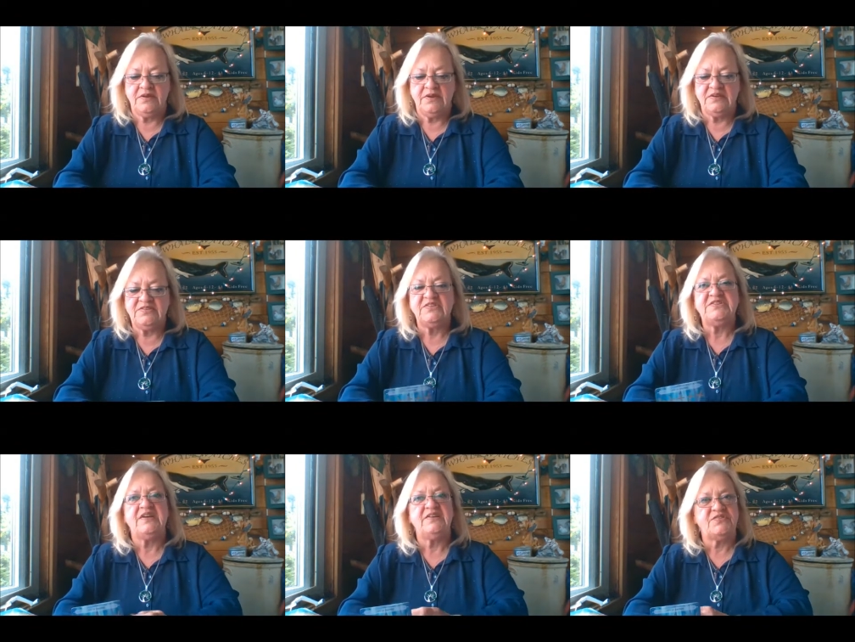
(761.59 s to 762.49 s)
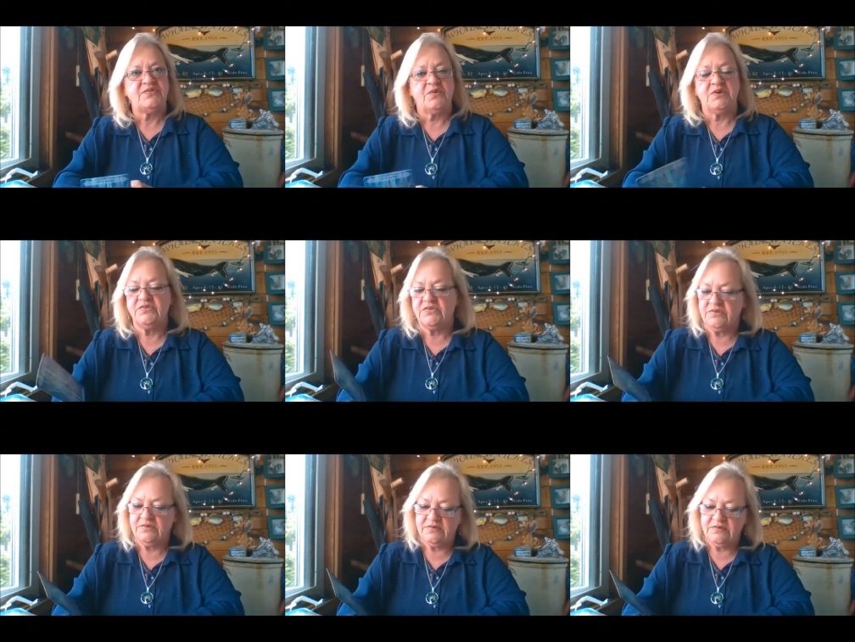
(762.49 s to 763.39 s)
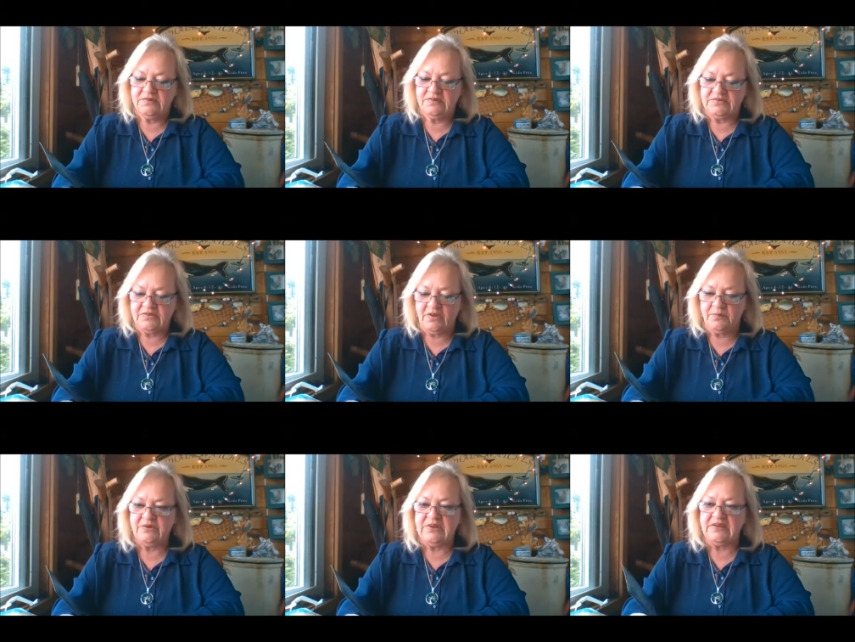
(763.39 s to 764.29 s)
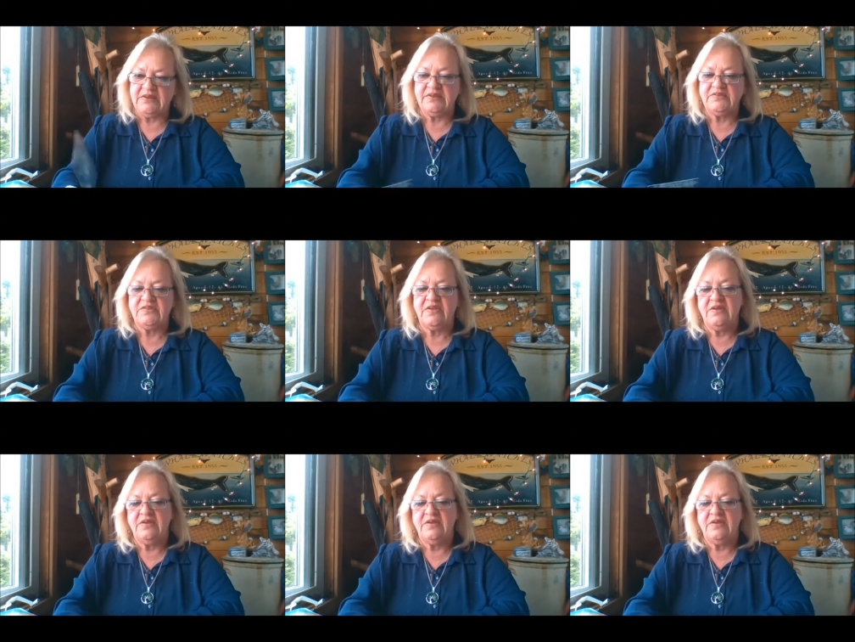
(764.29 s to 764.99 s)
and it's the Ten of Swords. It's all about endings.